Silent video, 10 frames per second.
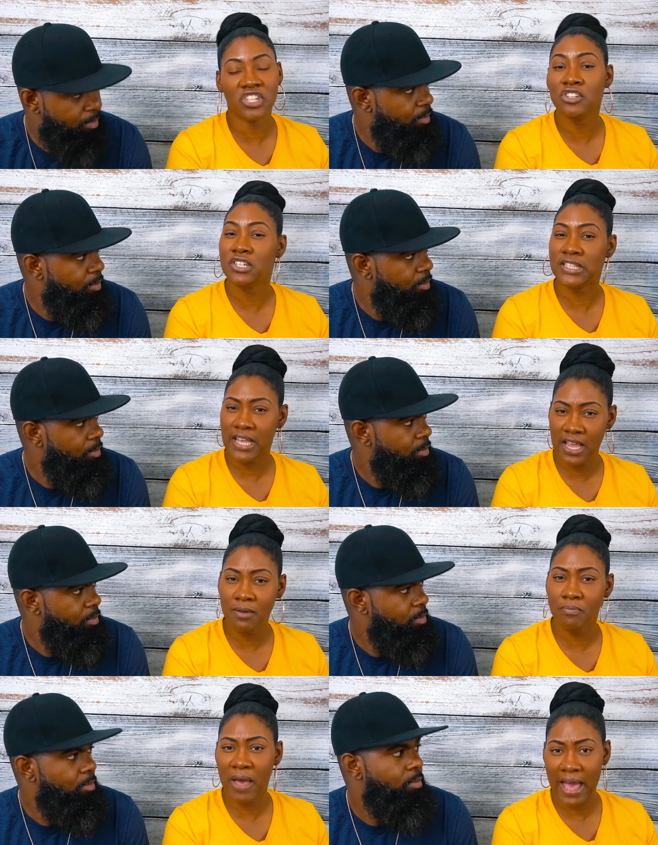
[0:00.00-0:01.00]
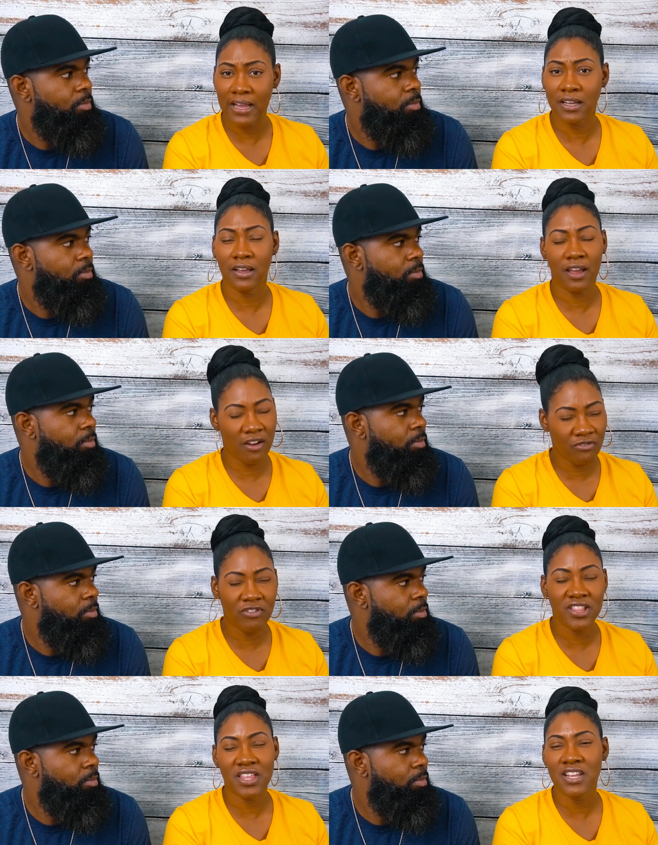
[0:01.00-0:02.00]
Speaker 1: she could take back
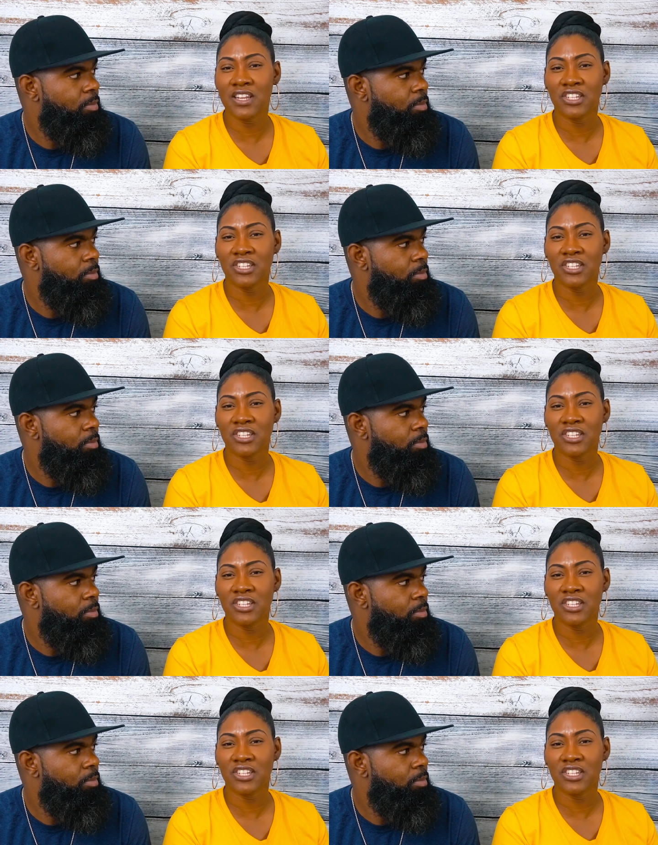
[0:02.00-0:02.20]
everything